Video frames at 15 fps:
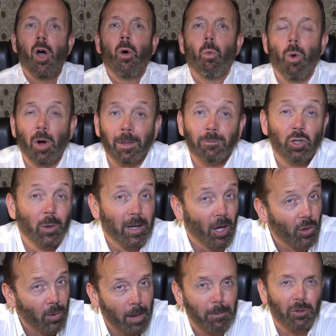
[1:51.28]
Welcome to
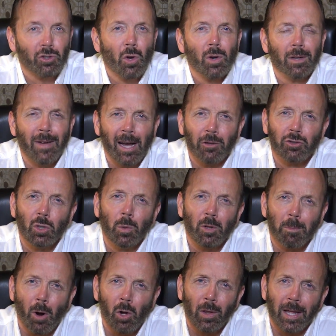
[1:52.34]
another episode of How To with
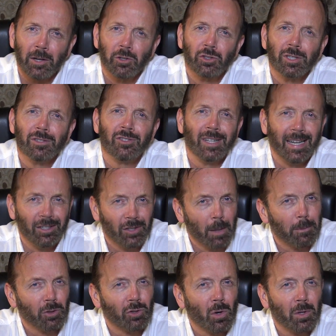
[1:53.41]
Paul Henderson. Today's
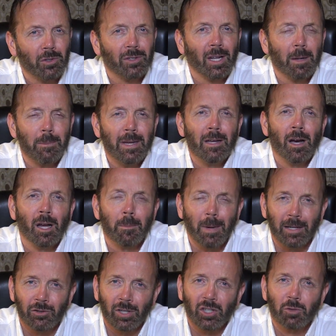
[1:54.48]
episode is going to be on my
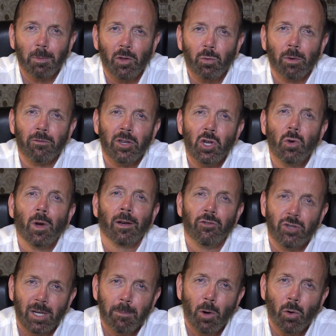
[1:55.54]
six-month review of
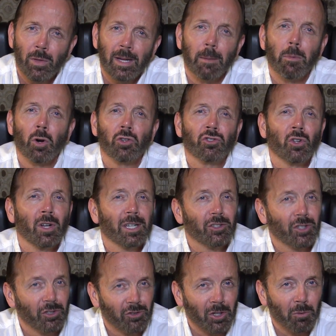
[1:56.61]
Jibo, the personal
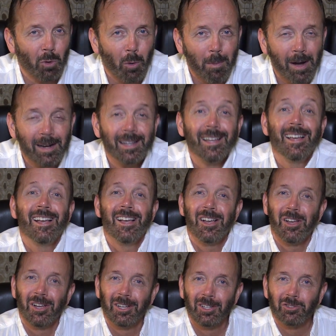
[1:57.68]
assistant robot.
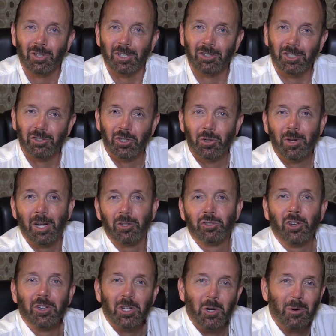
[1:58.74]
So let's get to it. I'll
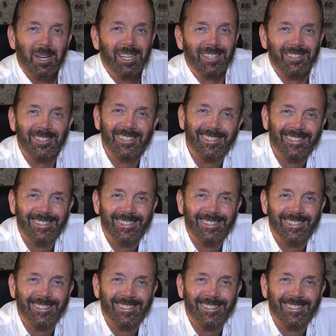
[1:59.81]
show you who he is.